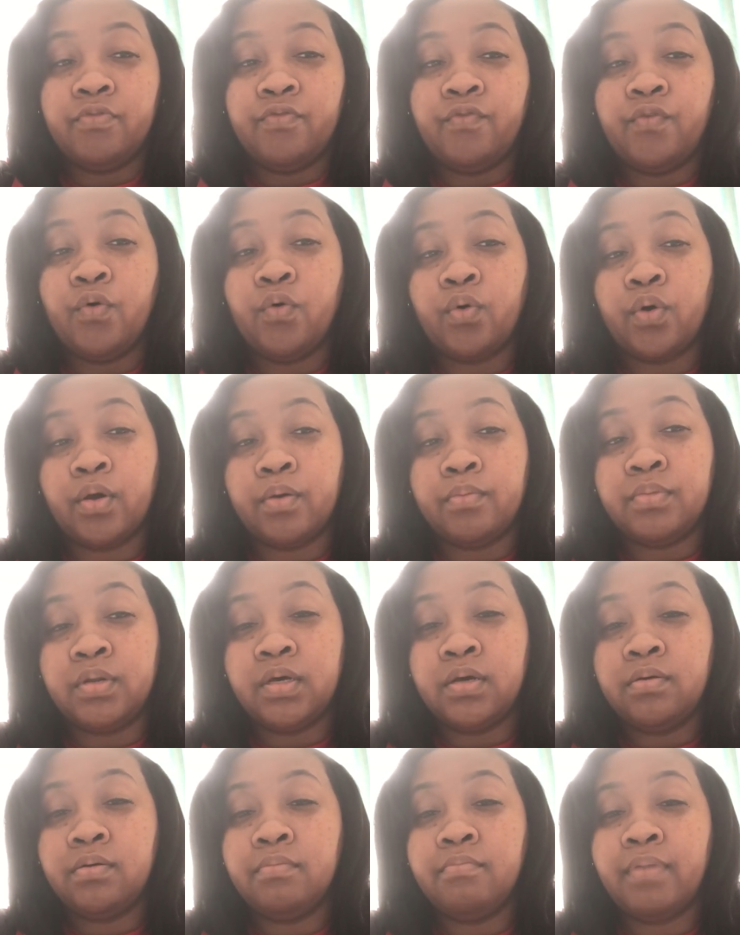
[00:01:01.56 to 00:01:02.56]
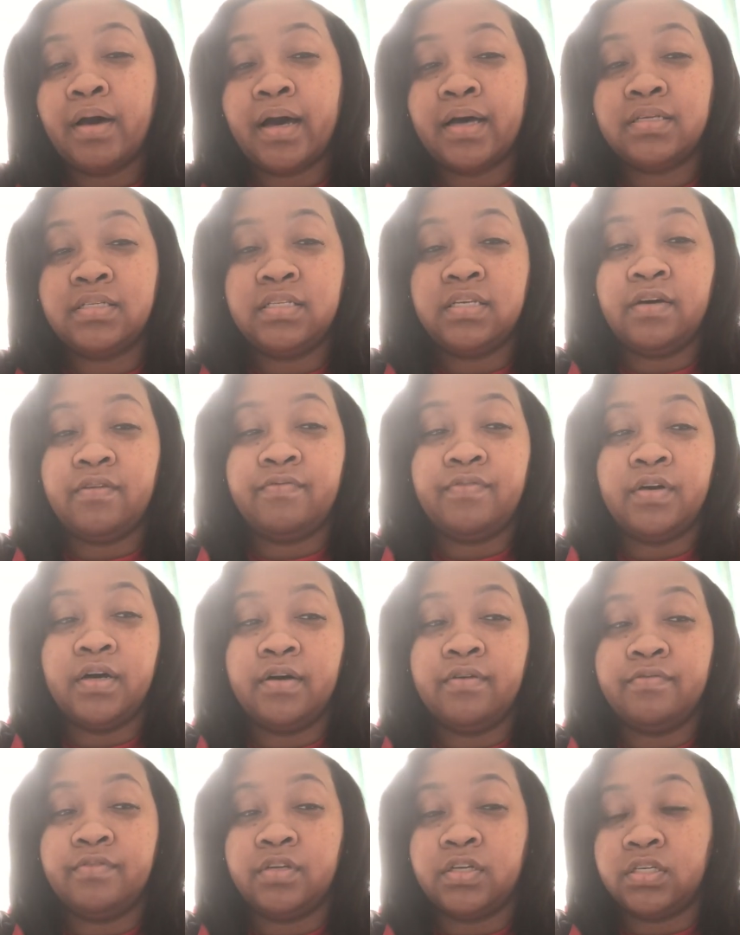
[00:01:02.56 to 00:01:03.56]
formed by a
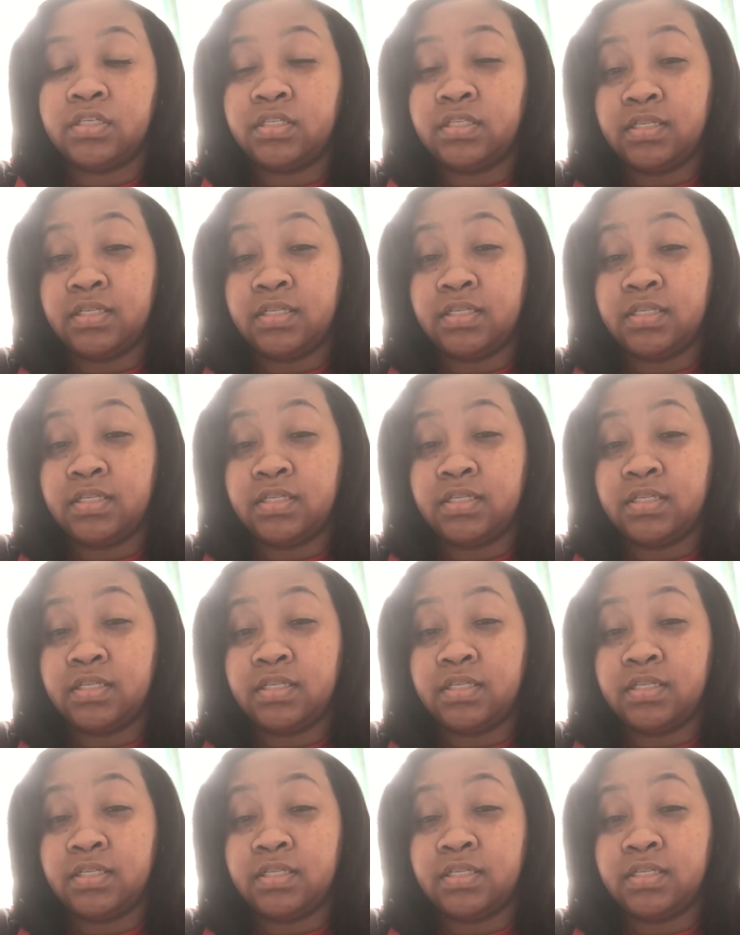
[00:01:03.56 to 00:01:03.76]
self-governing